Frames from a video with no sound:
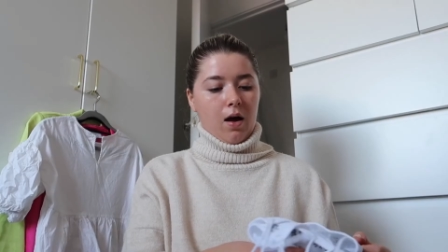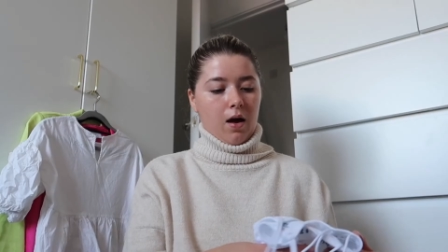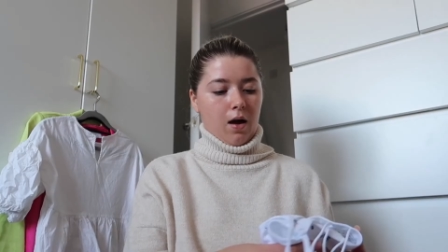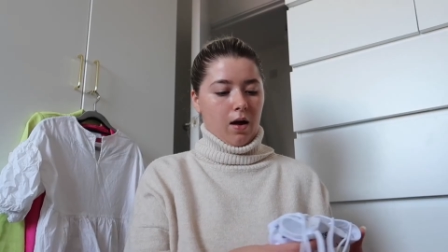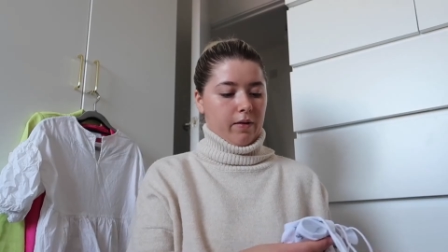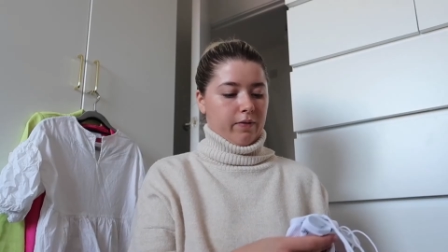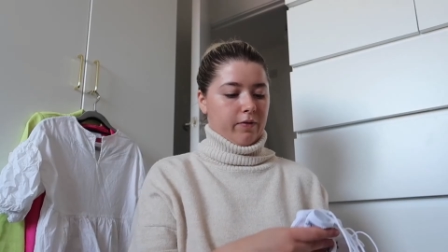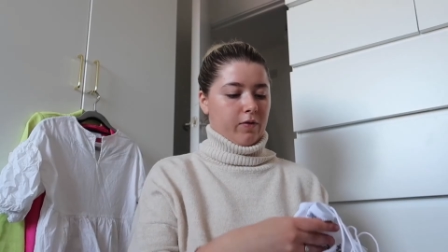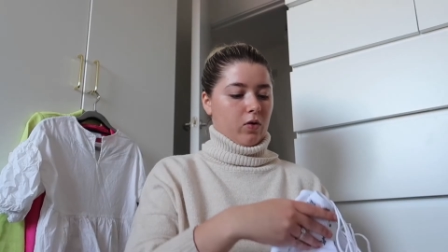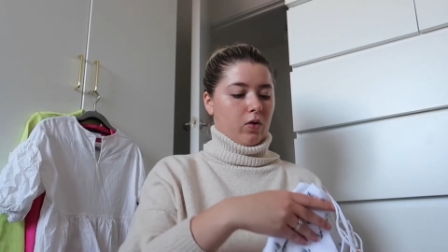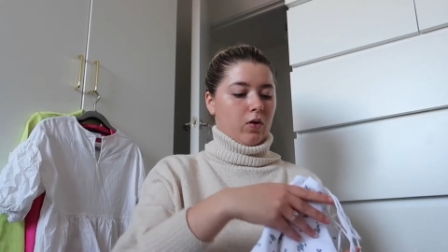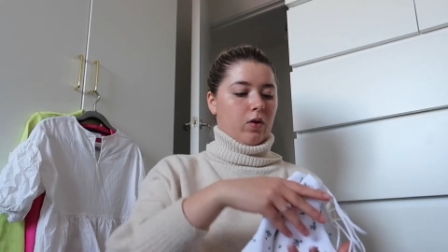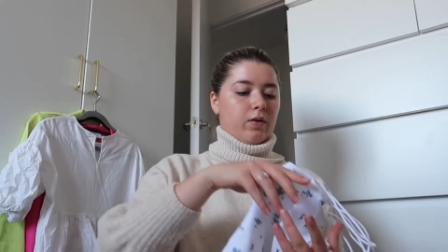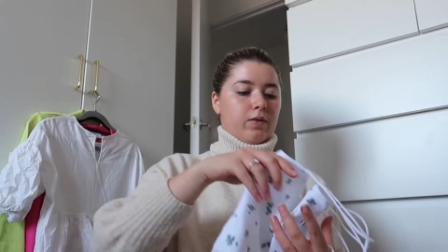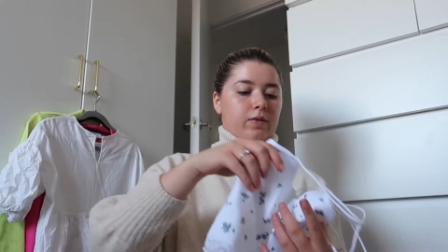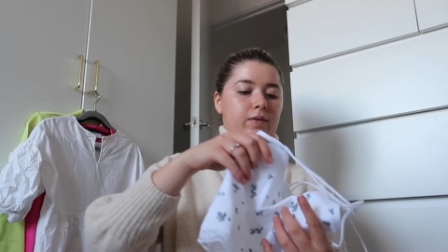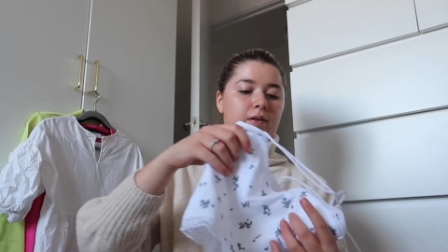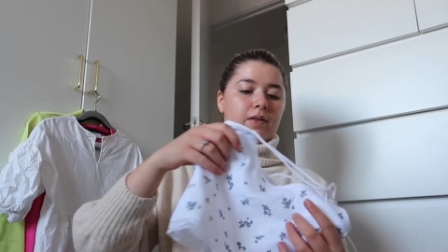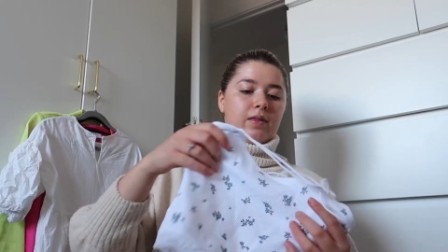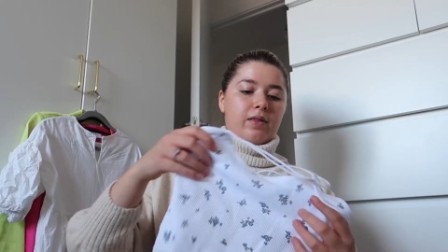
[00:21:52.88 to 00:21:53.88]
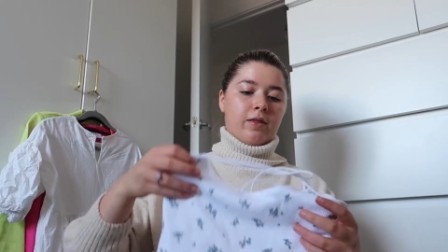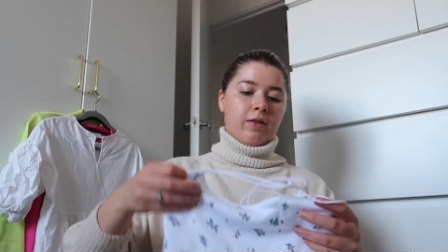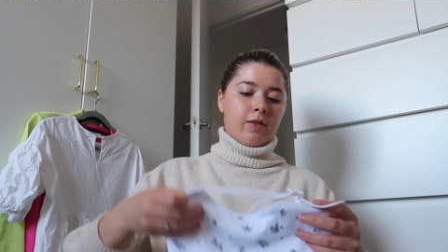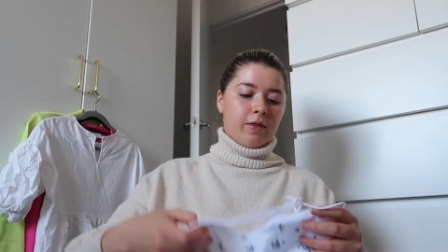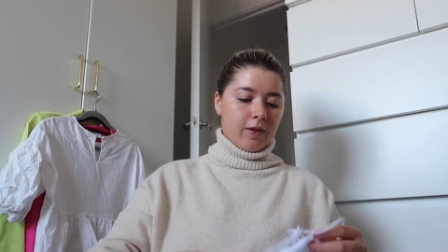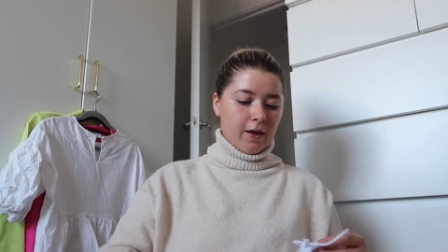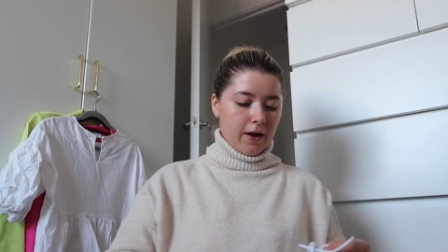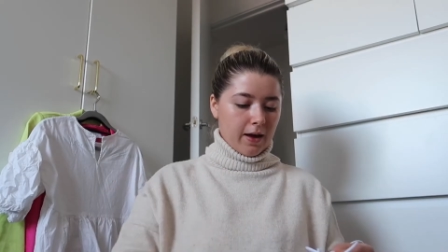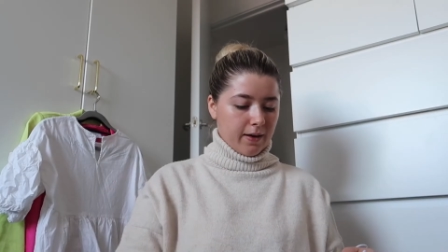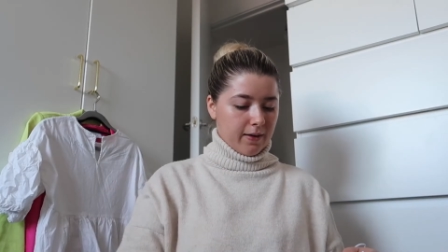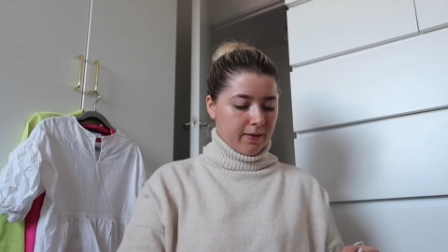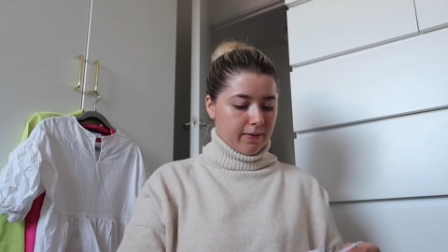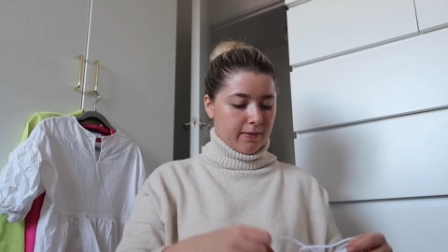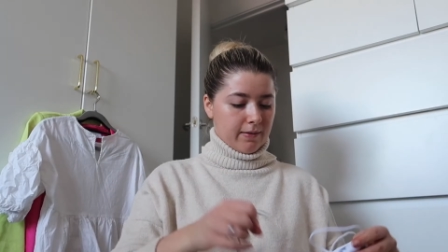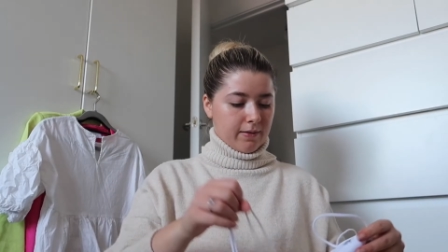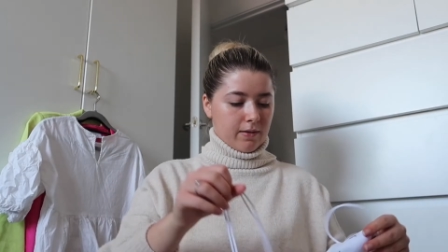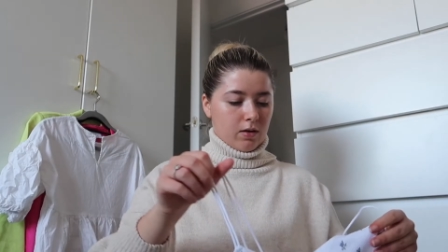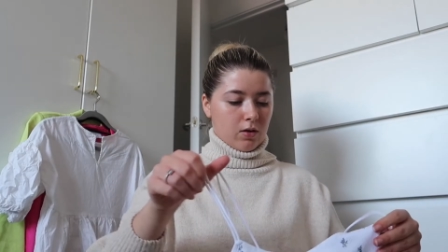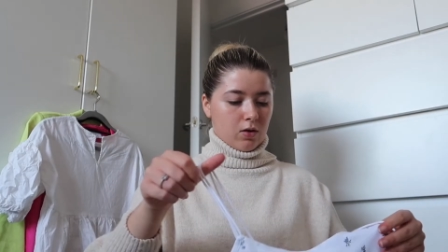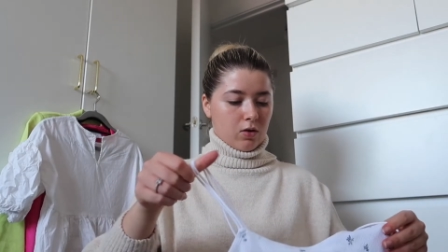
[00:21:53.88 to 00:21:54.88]
I've got
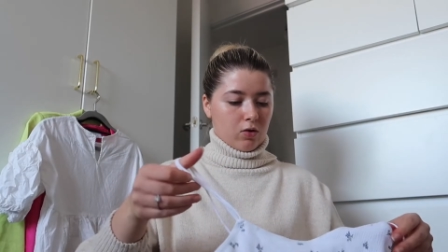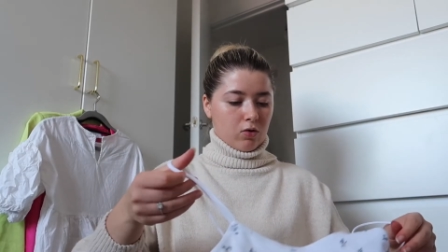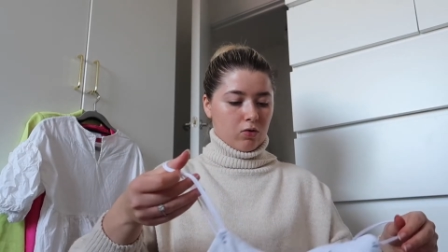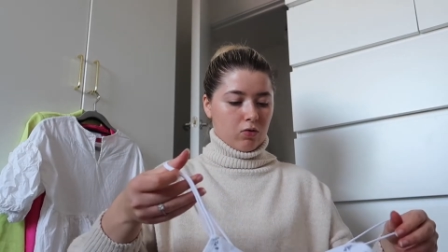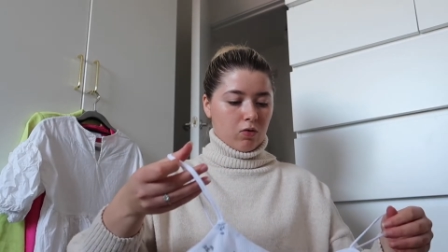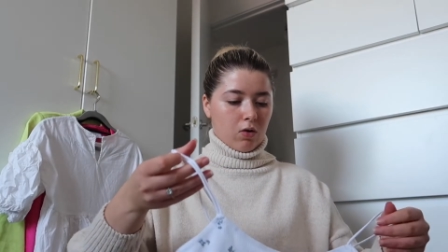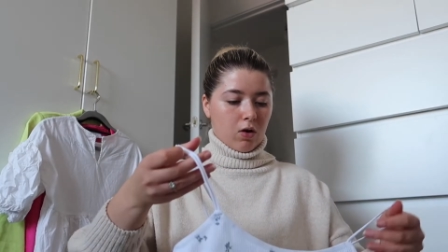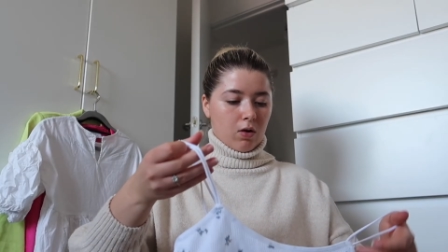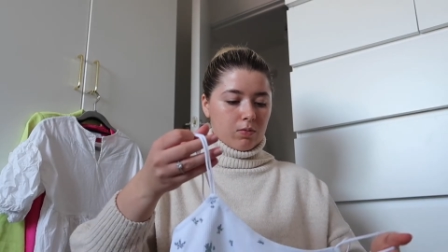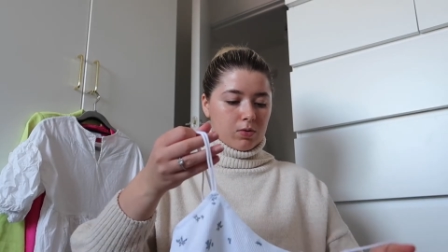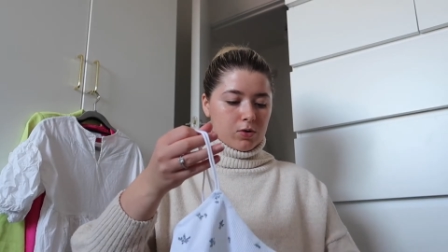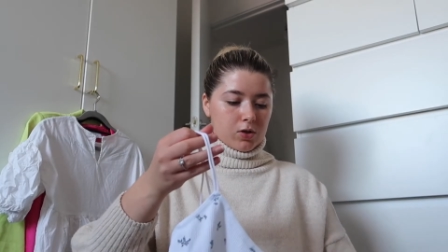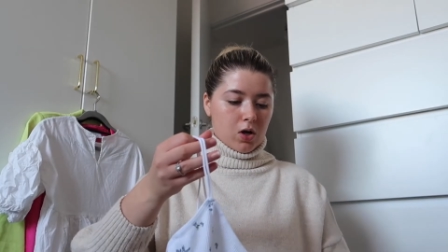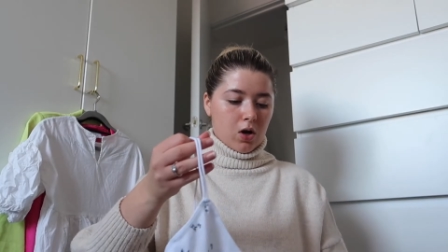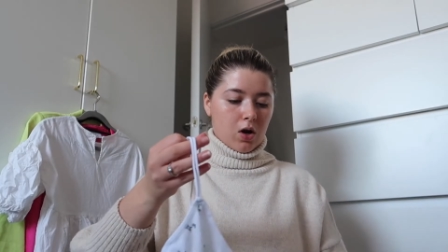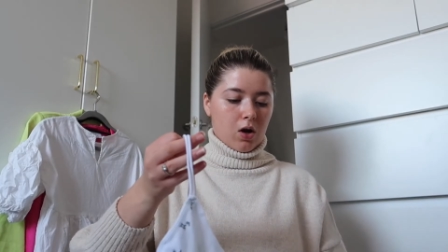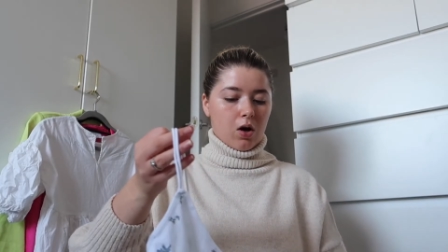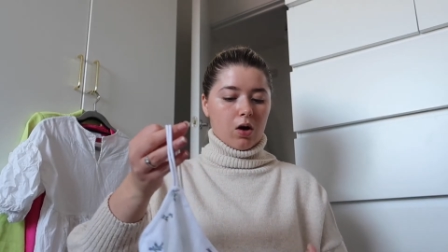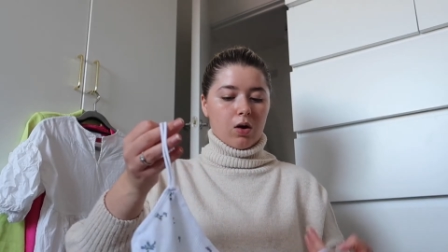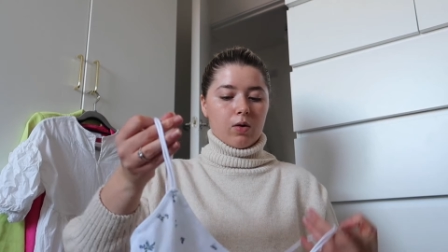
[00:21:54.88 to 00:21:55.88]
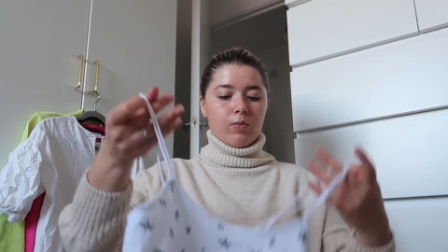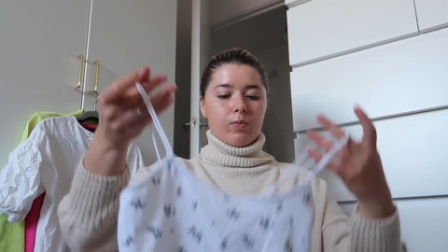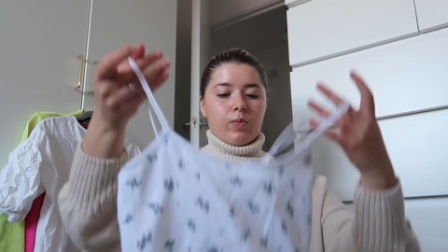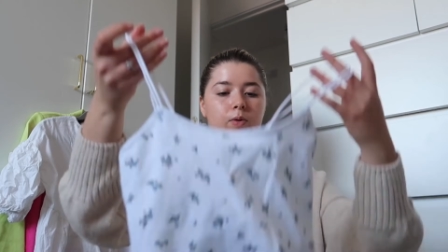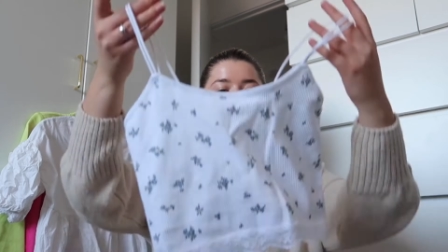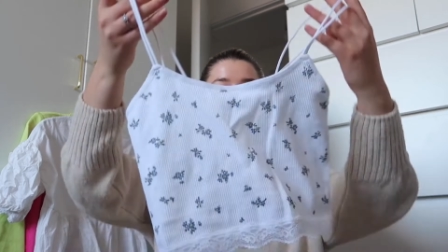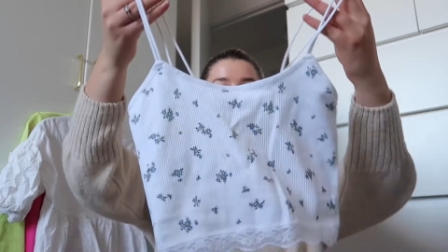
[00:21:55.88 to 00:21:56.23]
this crop top,